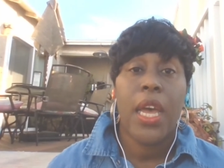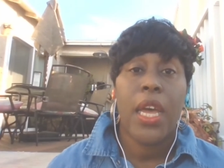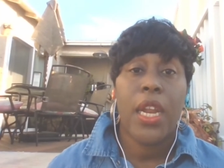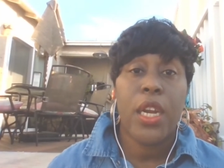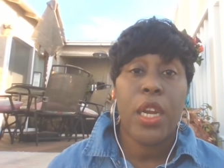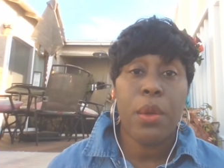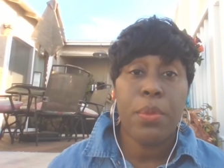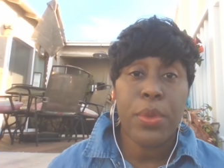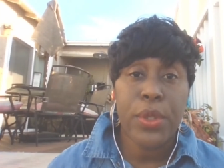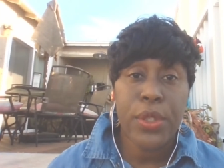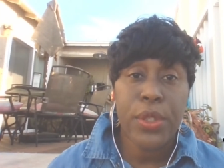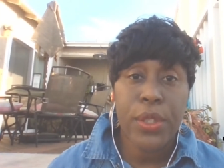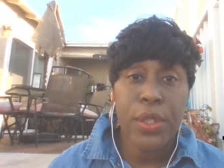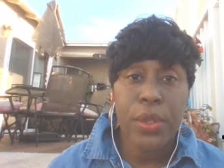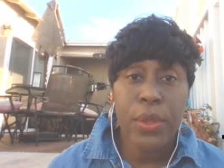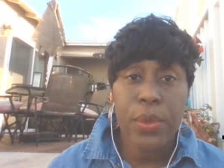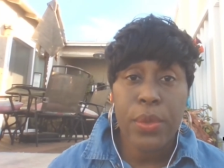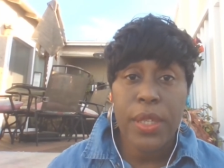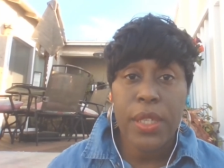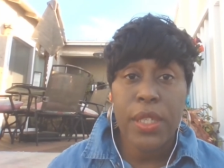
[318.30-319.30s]
Number
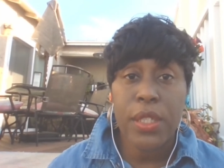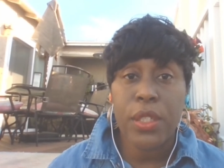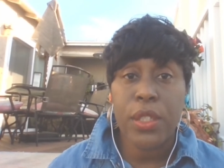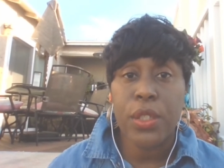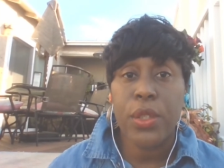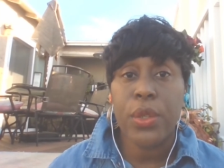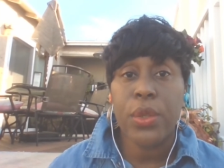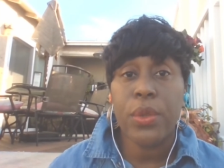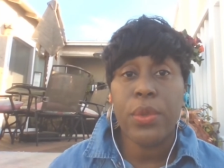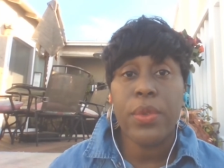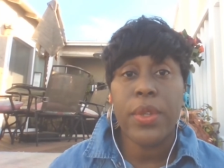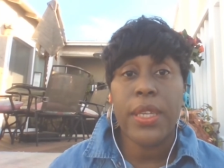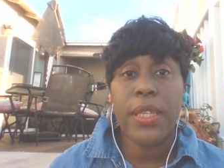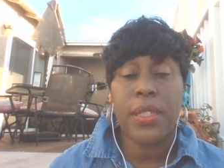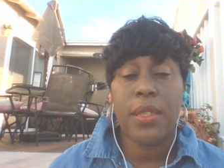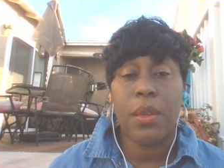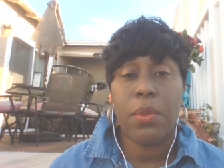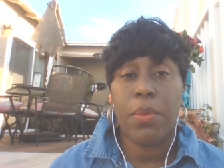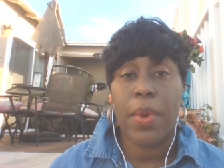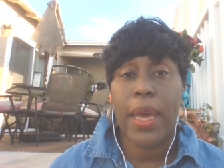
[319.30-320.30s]
two is you need
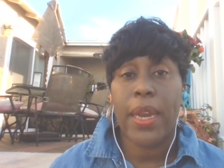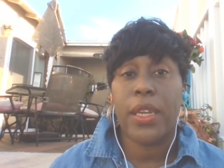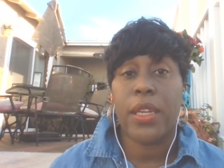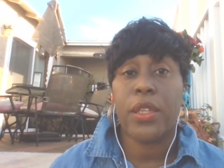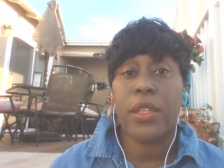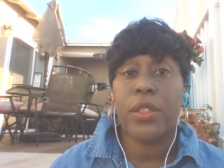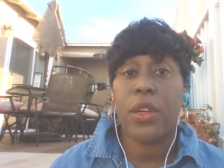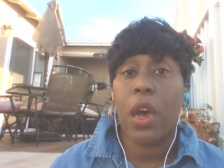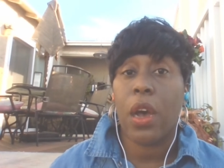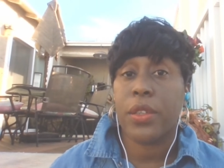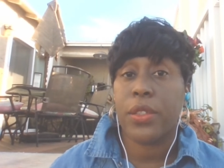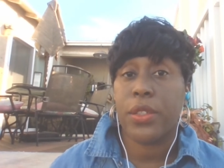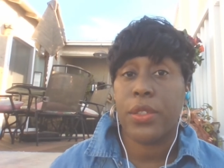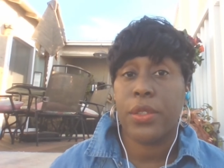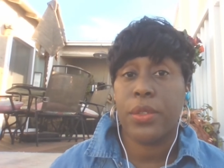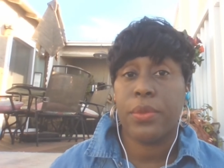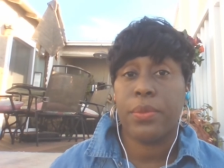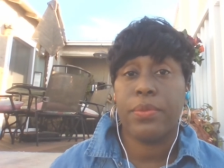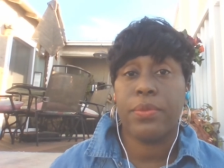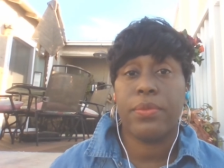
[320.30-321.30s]
somebody to talk
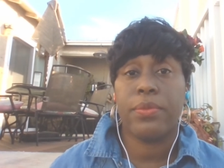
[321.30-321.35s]
to.